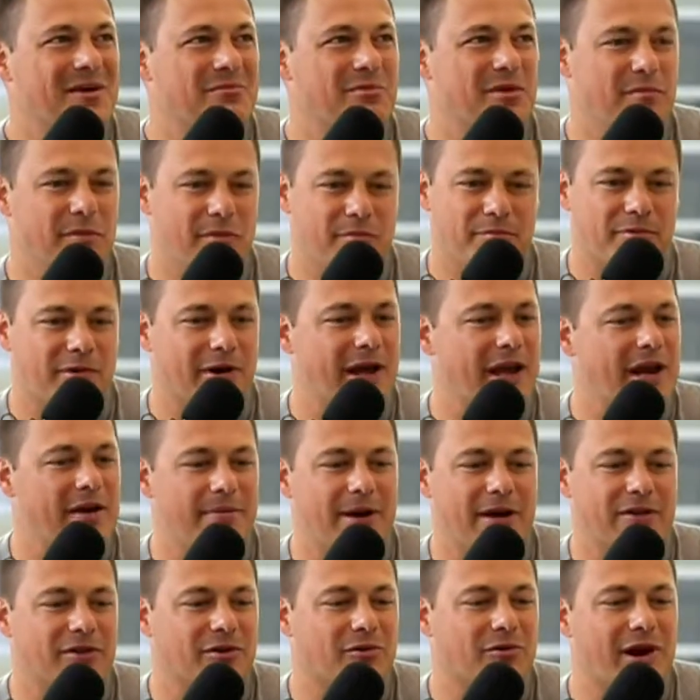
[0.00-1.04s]
We've been praying
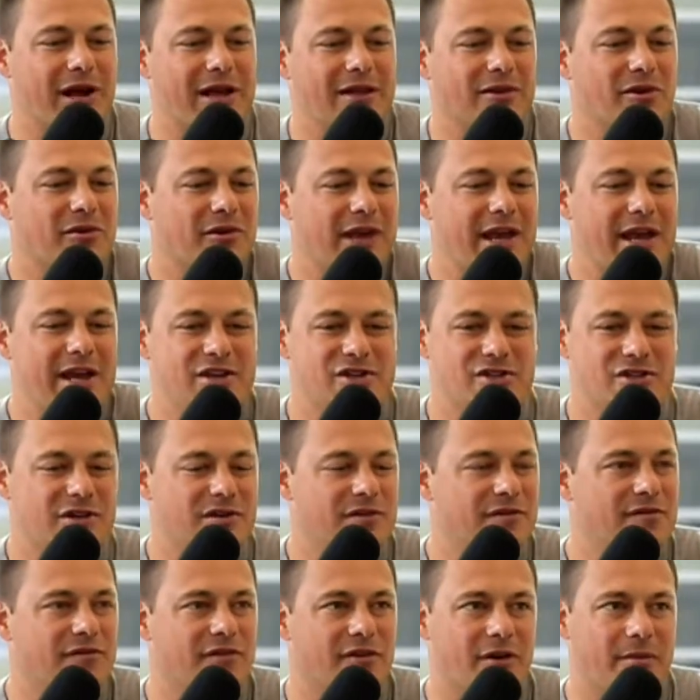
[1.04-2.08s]
about the right
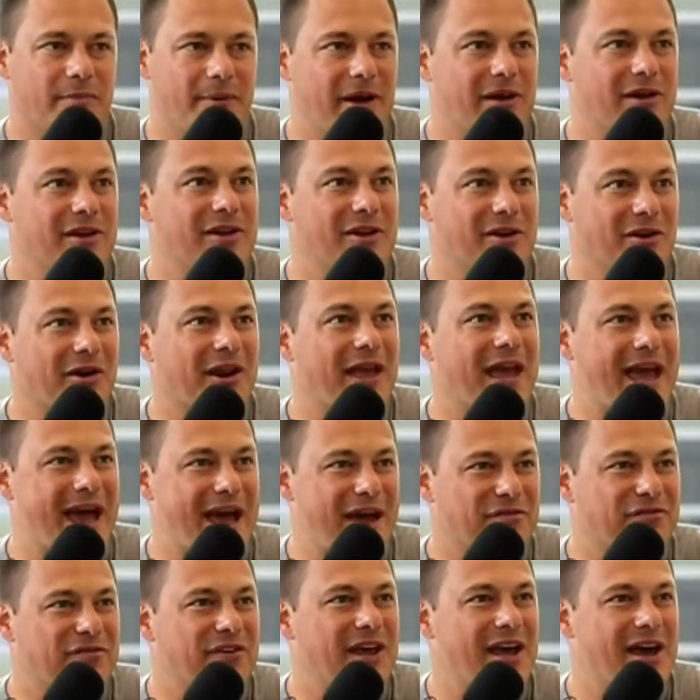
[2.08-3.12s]
location for about a year and a
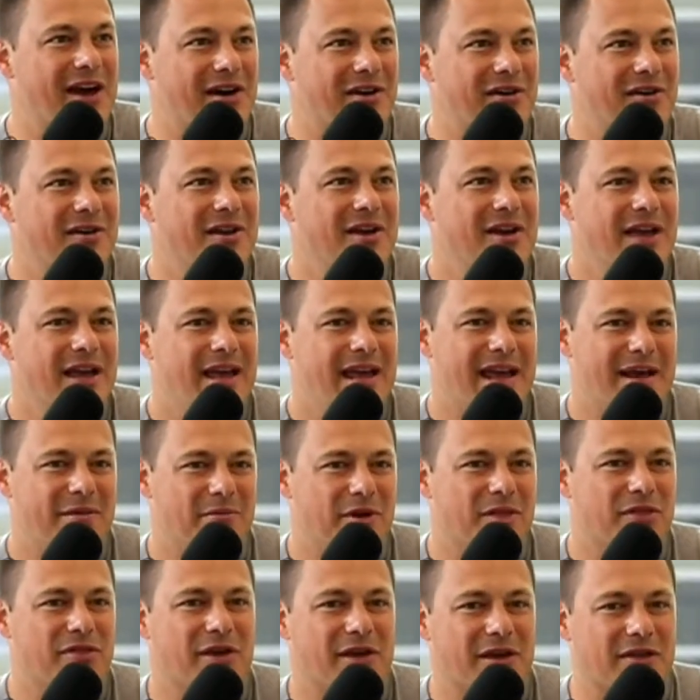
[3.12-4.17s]
half now, and
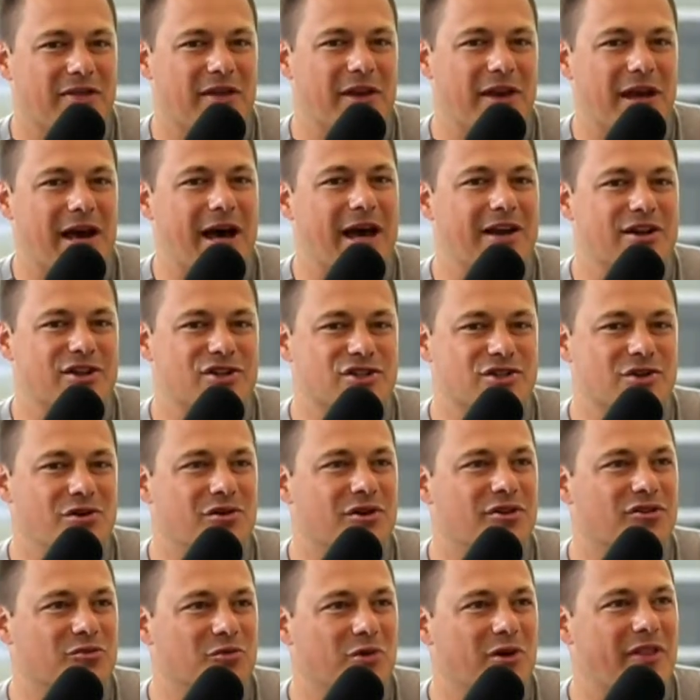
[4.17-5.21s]
we think that God has
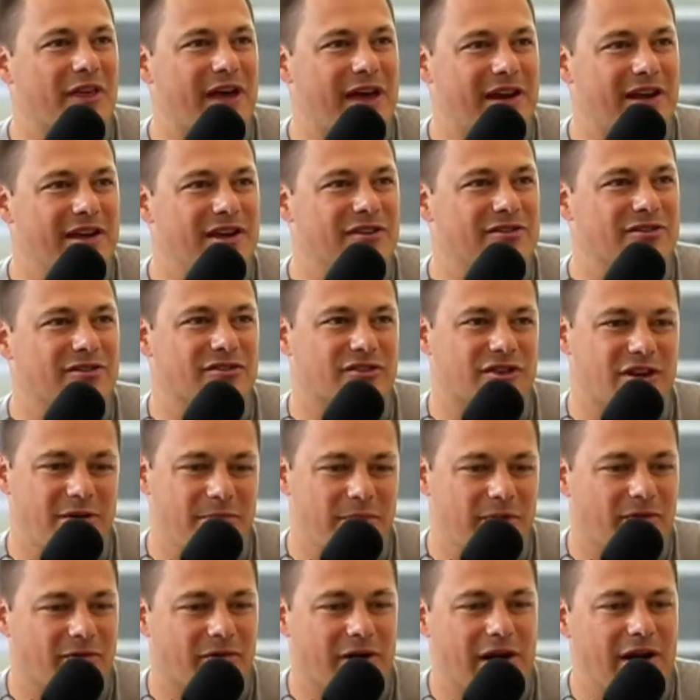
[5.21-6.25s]
shown us where that is. It's going
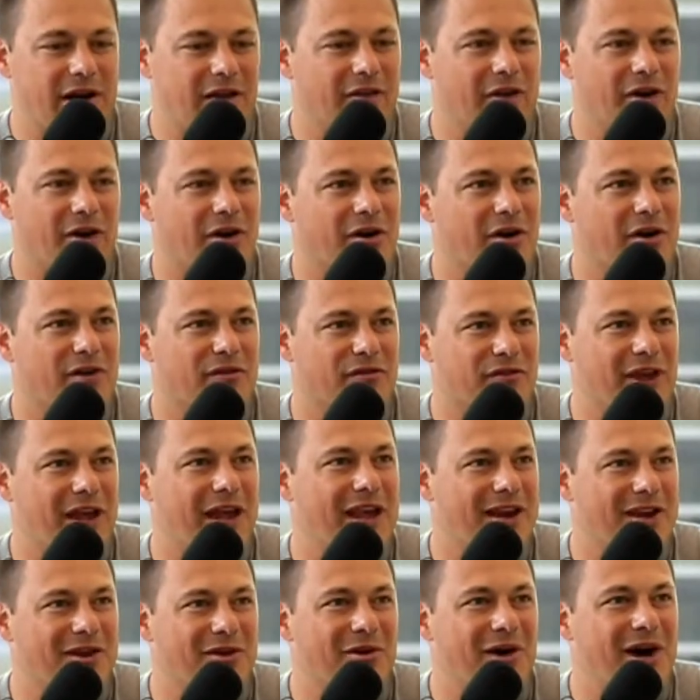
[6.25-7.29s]
to be right in the heart of
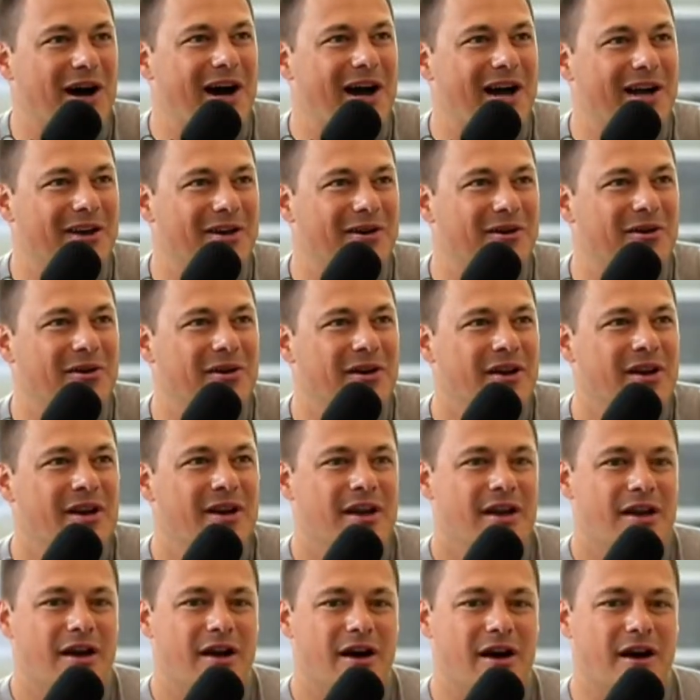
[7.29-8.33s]
Canton, Ohio.
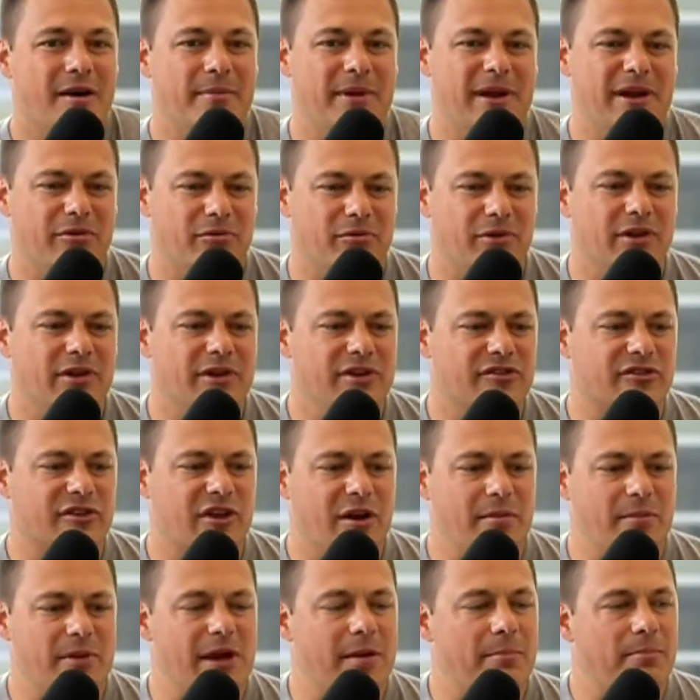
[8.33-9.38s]
And it really is
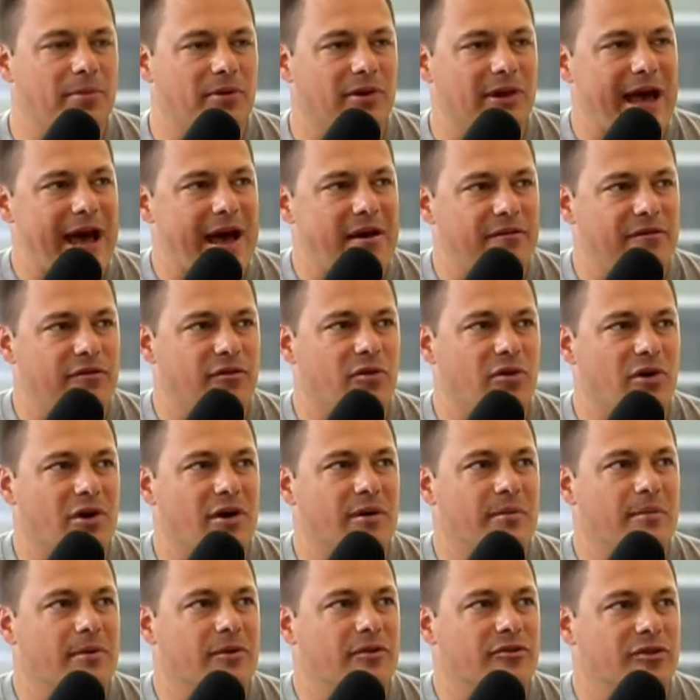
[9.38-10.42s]
going to be a
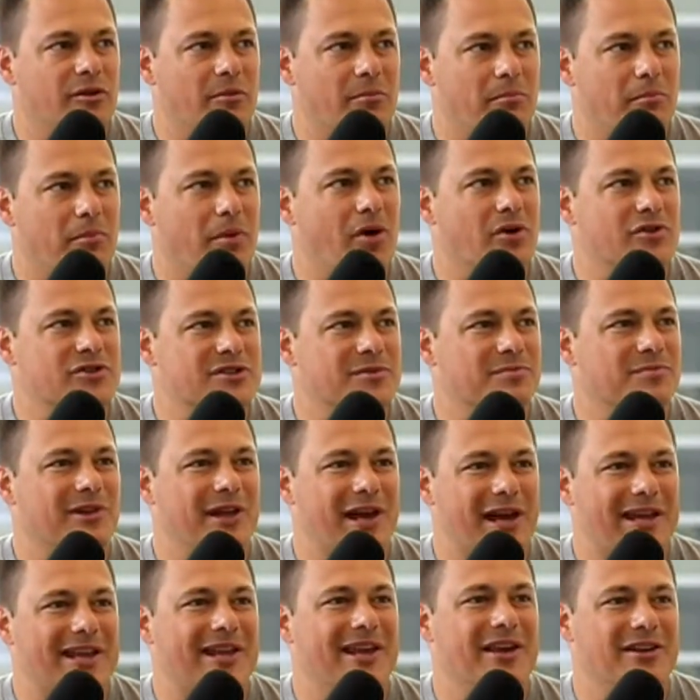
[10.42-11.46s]
platform to
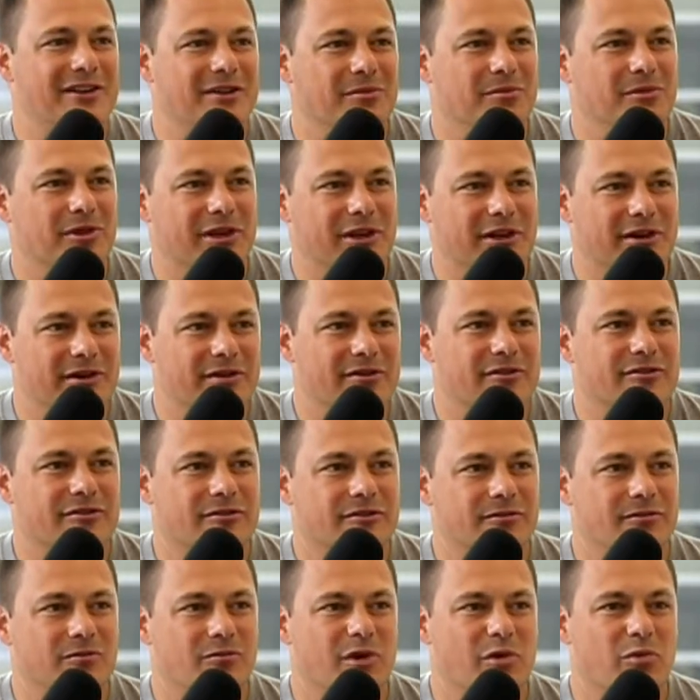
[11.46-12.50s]
multiply kingdom
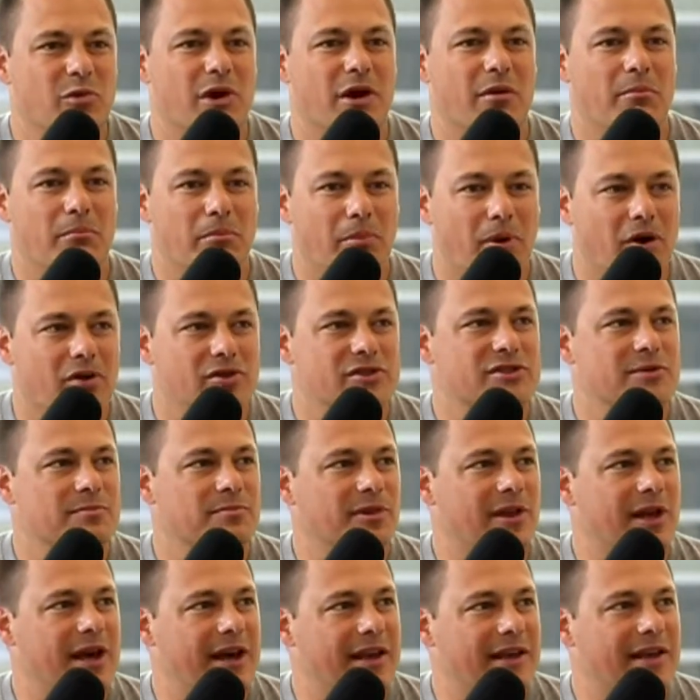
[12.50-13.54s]
leaders. We want to
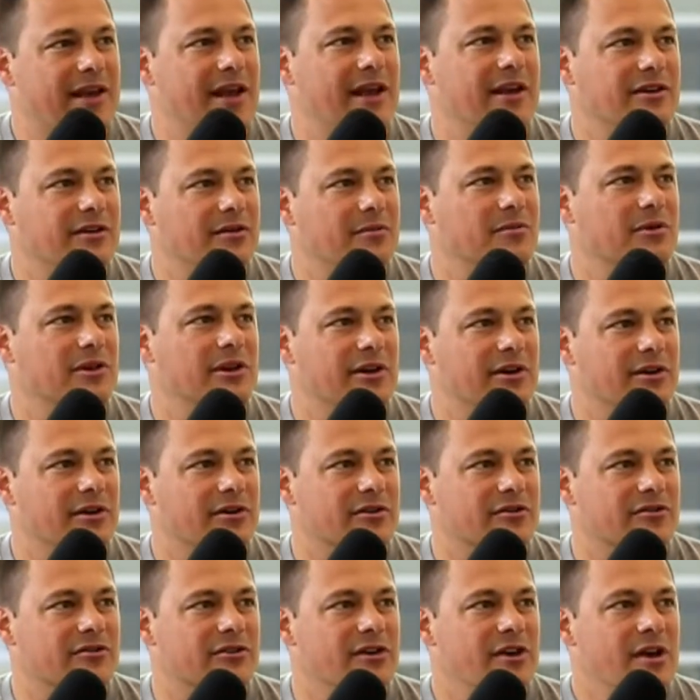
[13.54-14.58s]
multiply kingdom
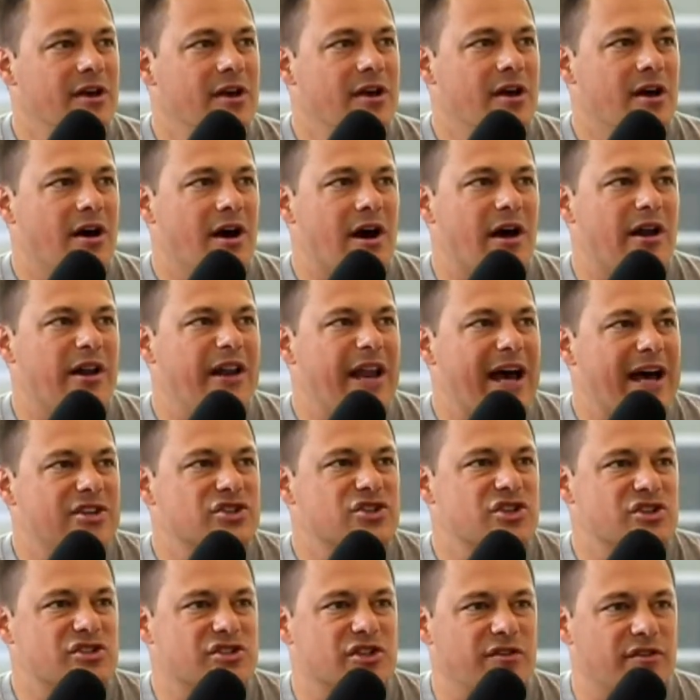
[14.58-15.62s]
leaders,
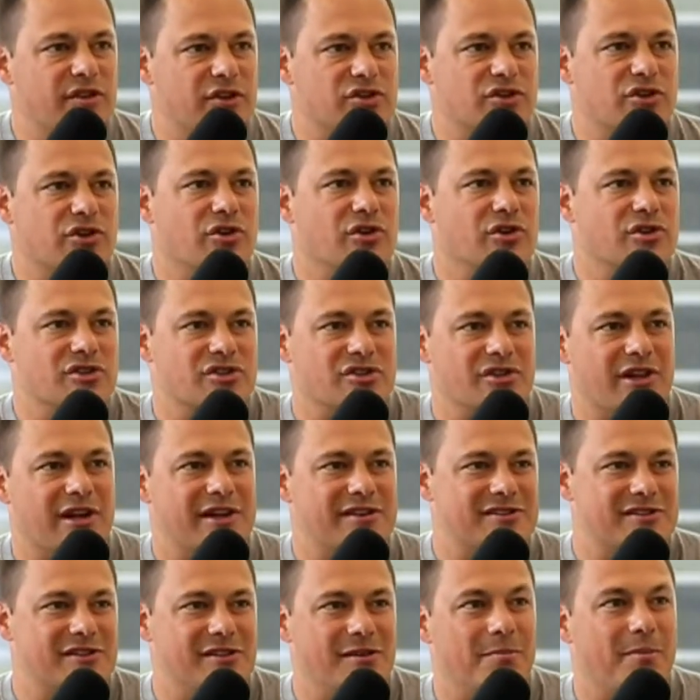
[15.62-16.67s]
not just in the church
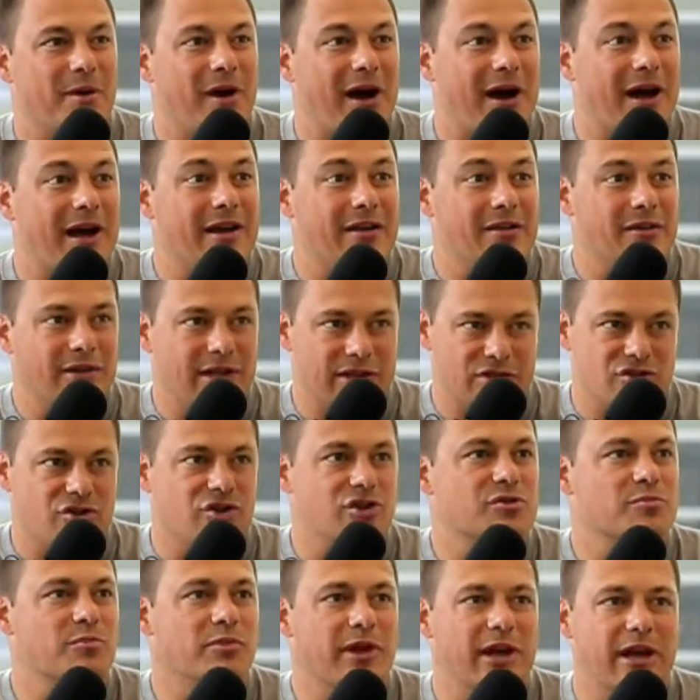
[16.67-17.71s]
slice of the pie. Like
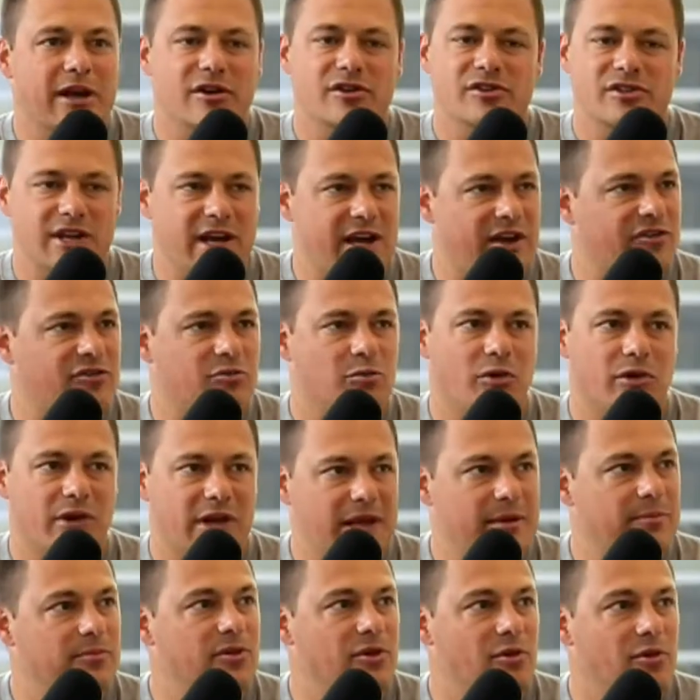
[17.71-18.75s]
church planners, yes, we'll
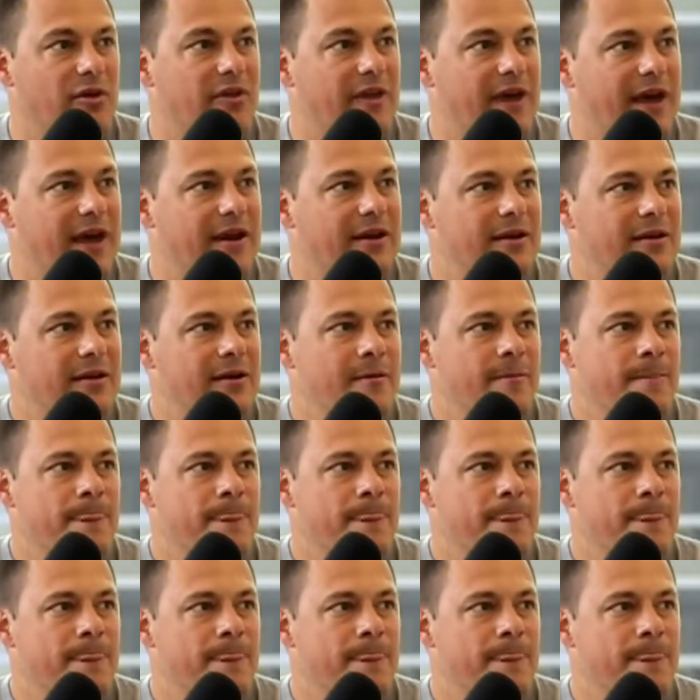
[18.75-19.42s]
keep doing that.